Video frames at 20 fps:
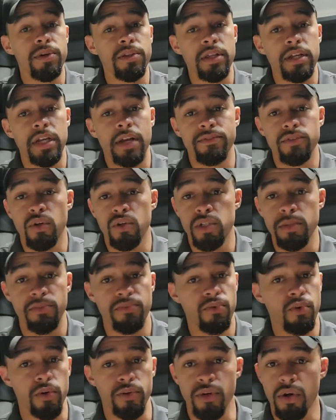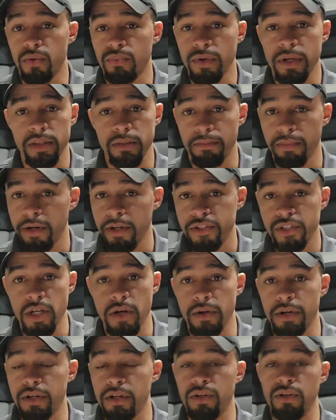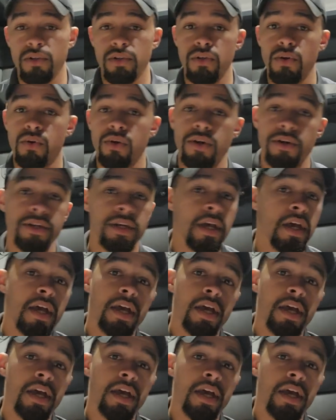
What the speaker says: Like I've told you before, don't run the bridge going into New York.